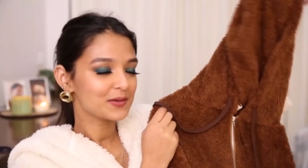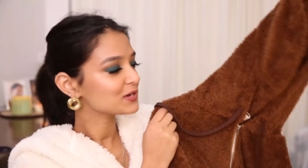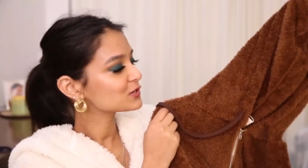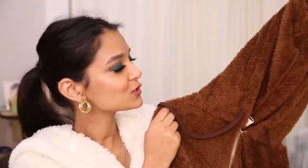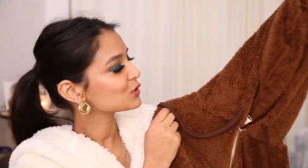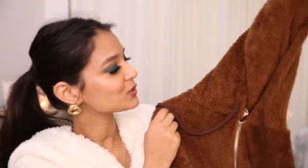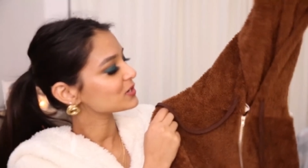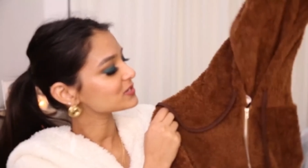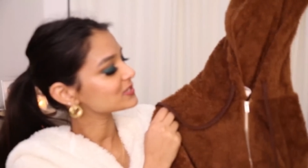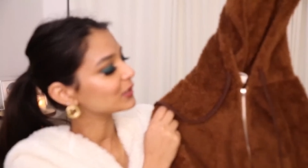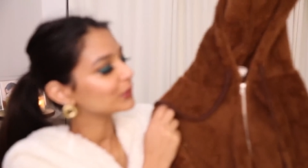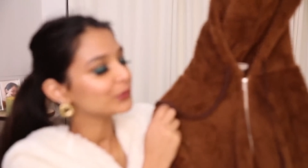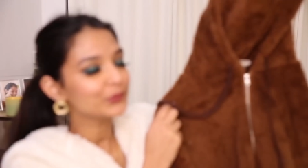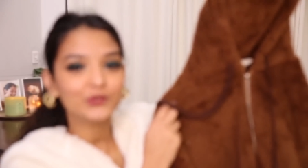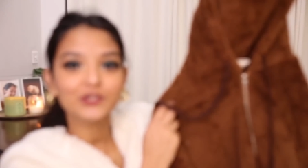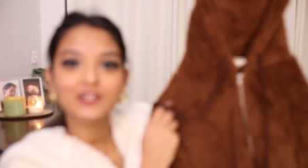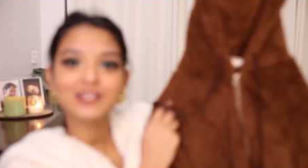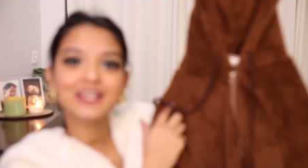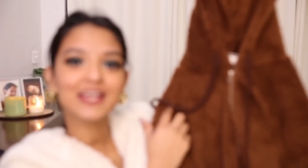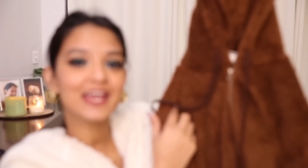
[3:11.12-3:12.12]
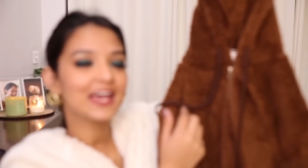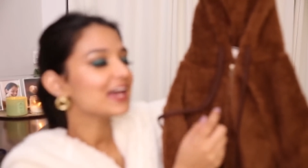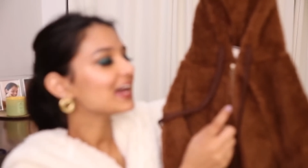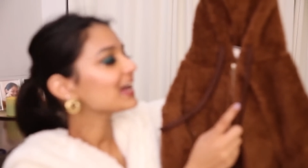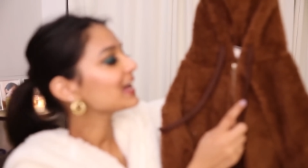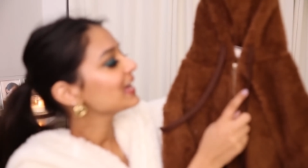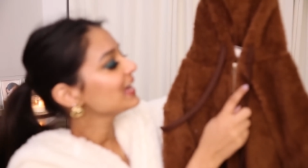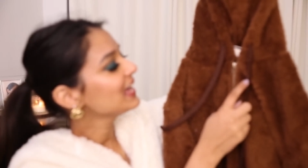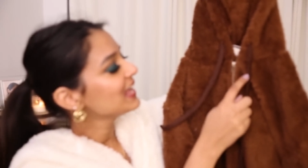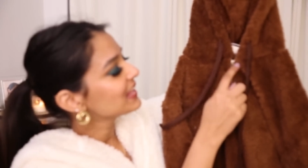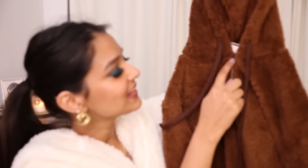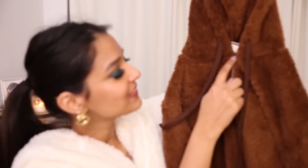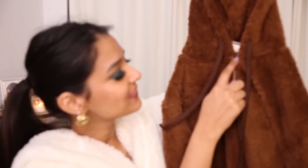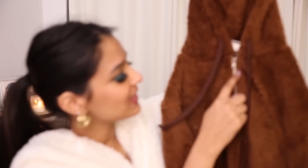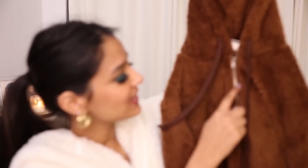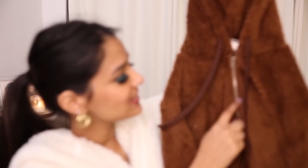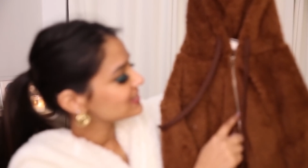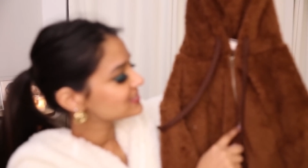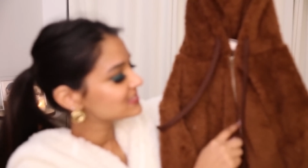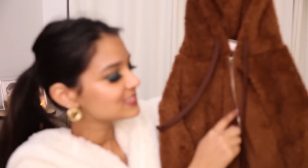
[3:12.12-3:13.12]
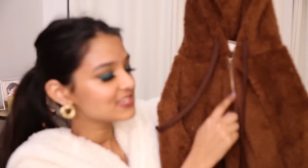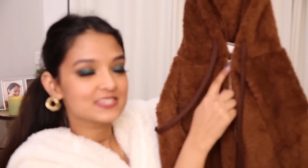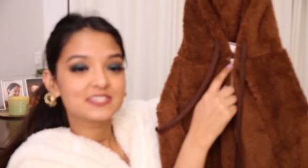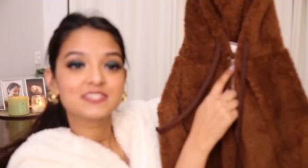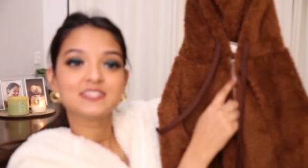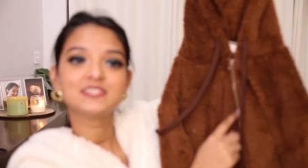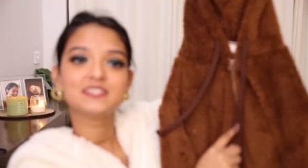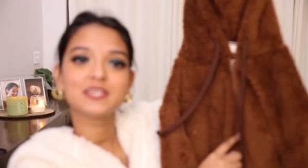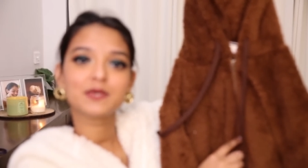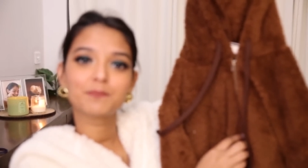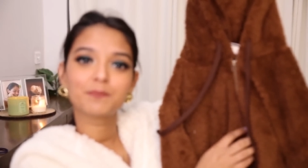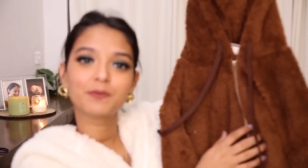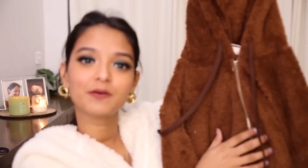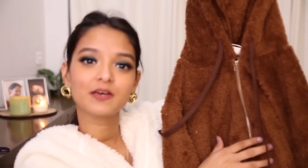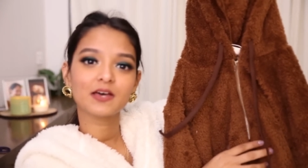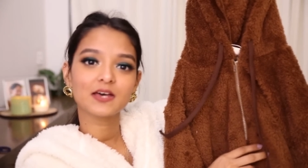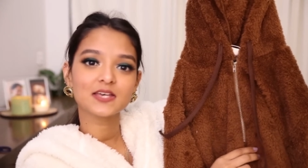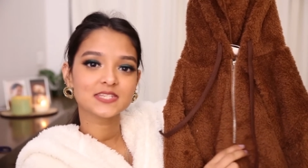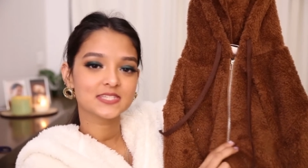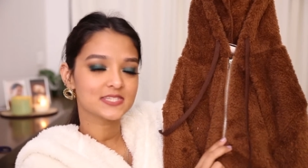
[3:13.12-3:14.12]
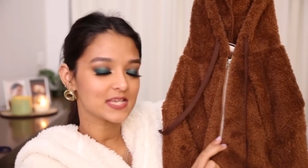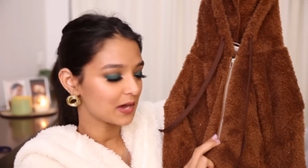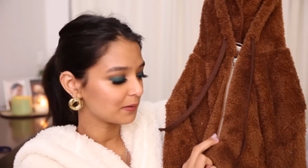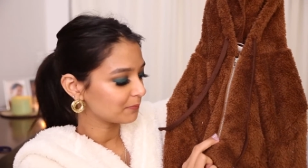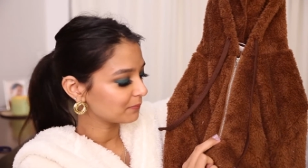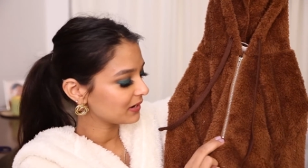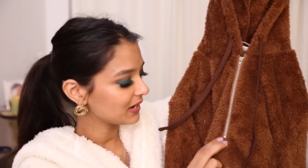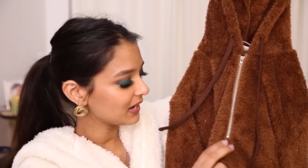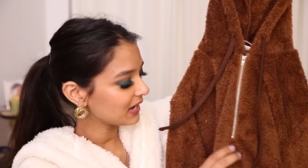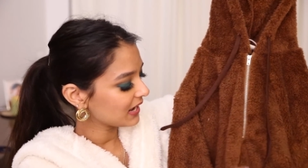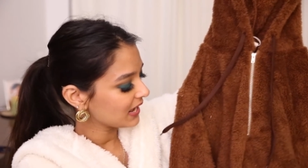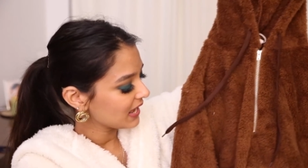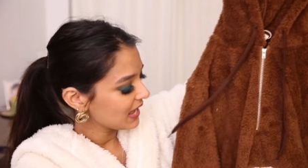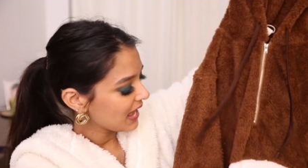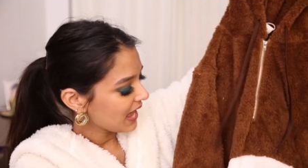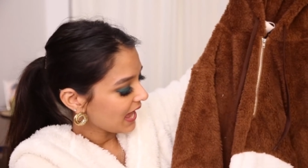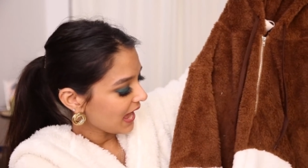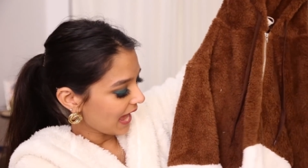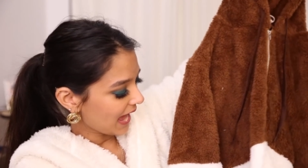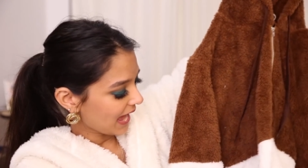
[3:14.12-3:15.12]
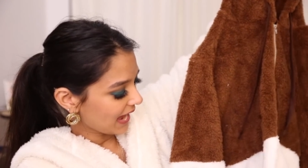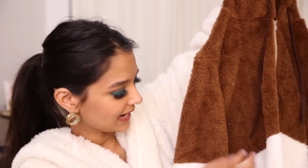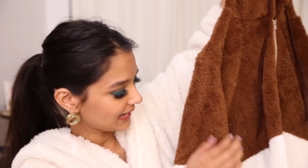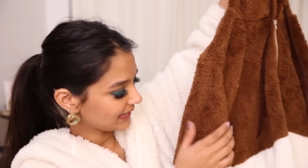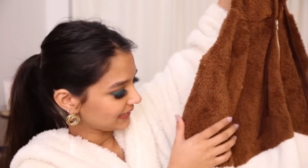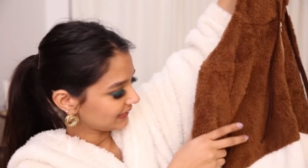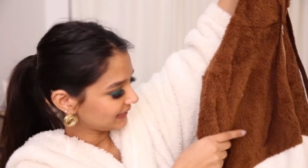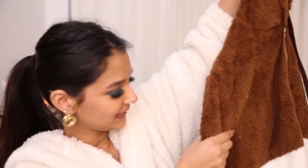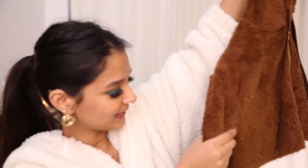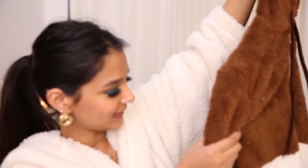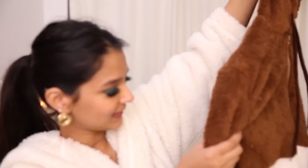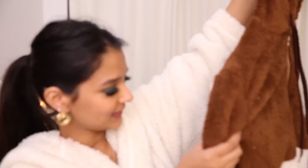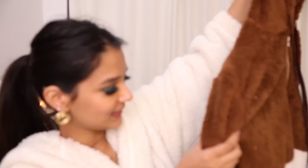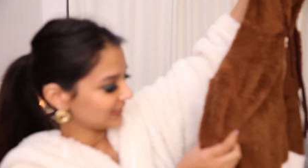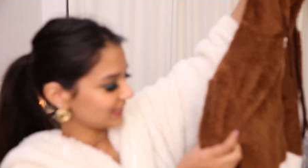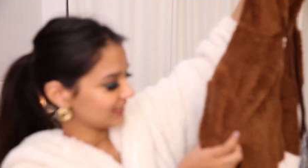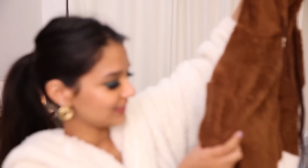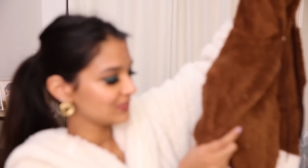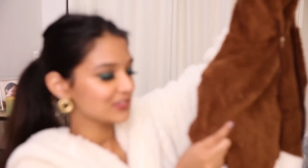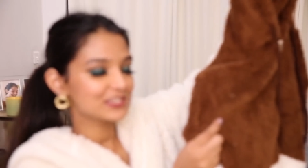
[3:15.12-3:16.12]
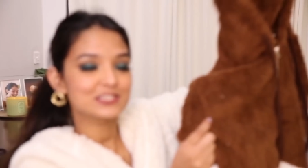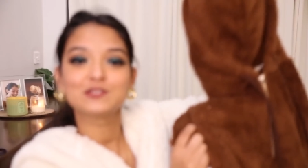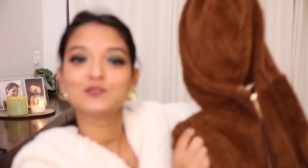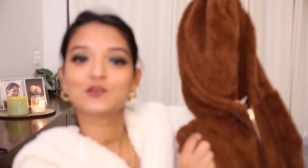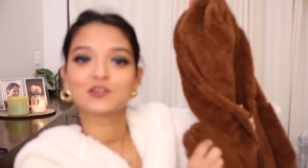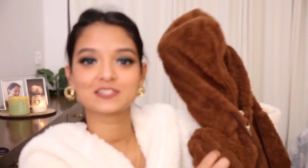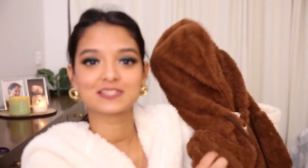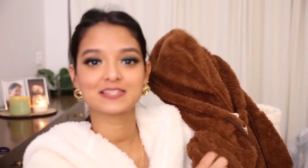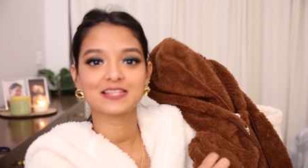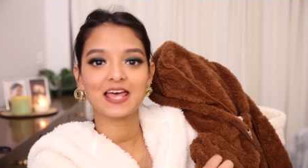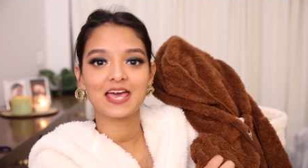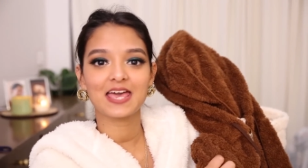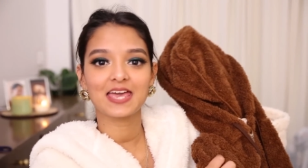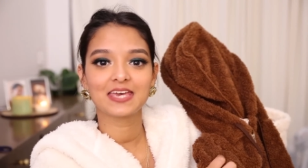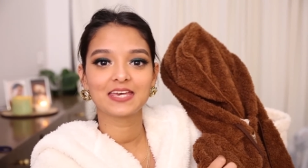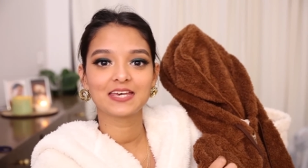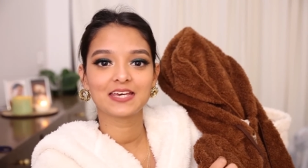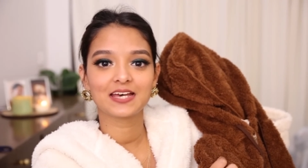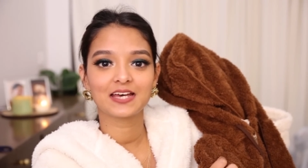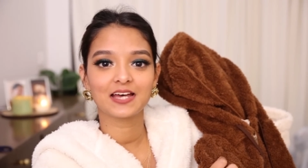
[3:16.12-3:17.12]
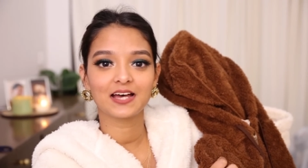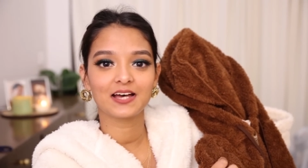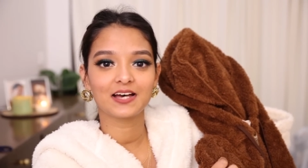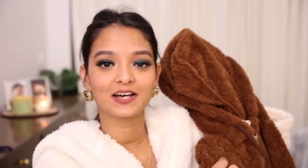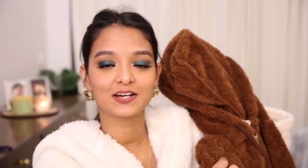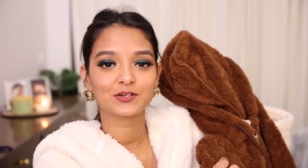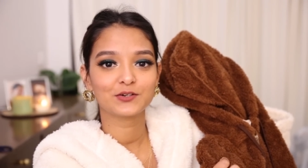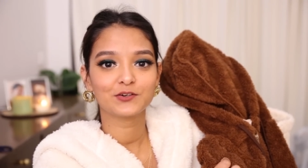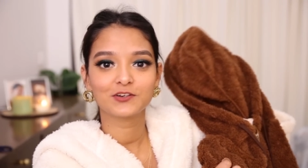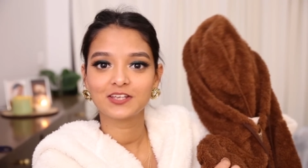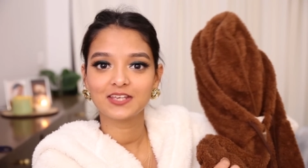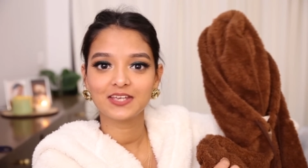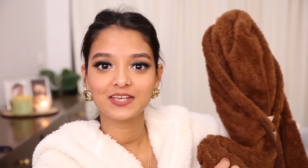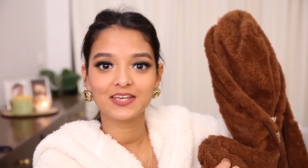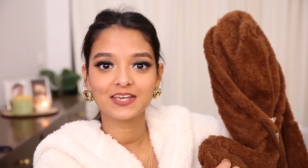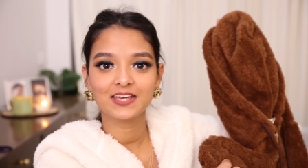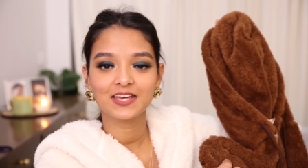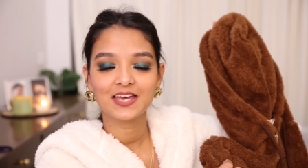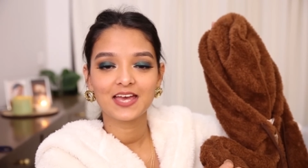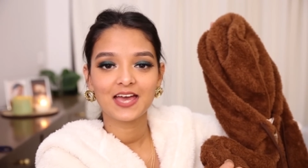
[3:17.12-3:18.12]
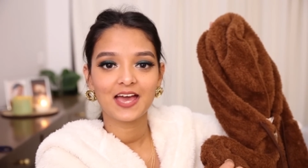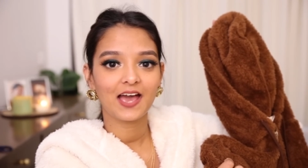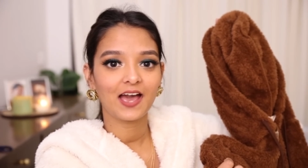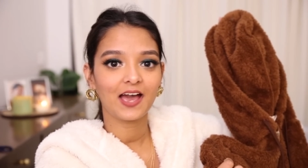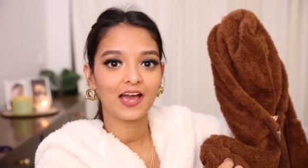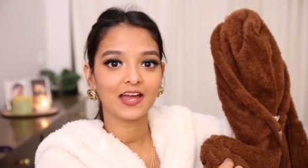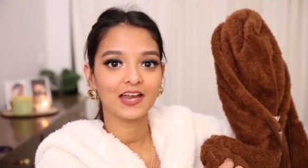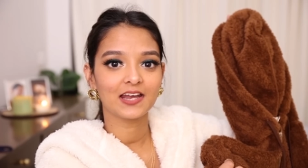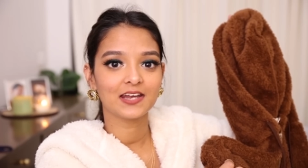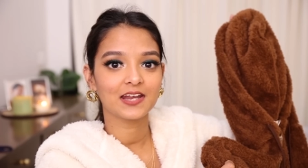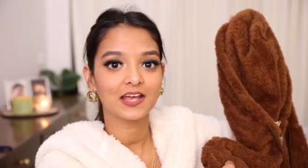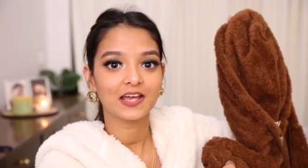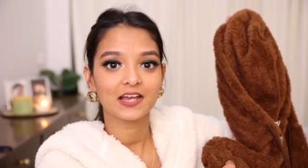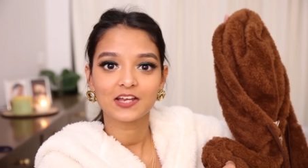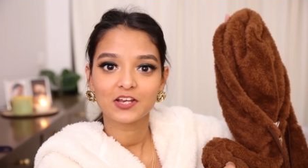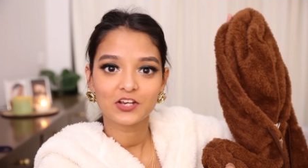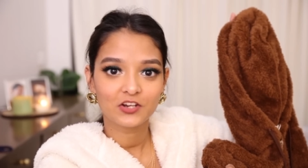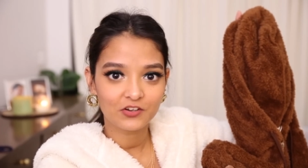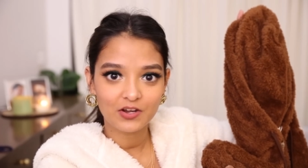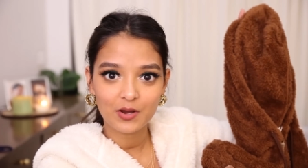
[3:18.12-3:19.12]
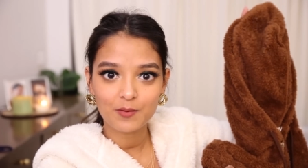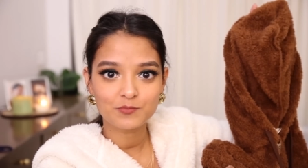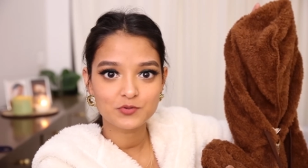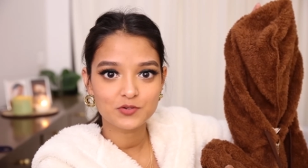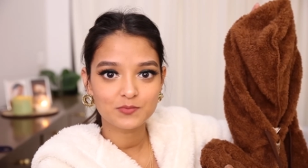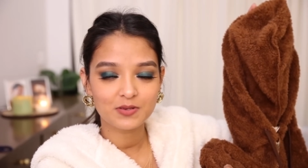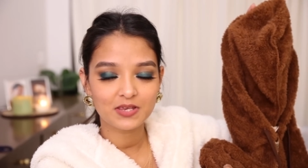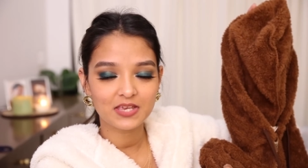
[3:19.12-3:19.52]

Main chota sa hoodie hai. There's this zip samne, and this looks like cookie and cream to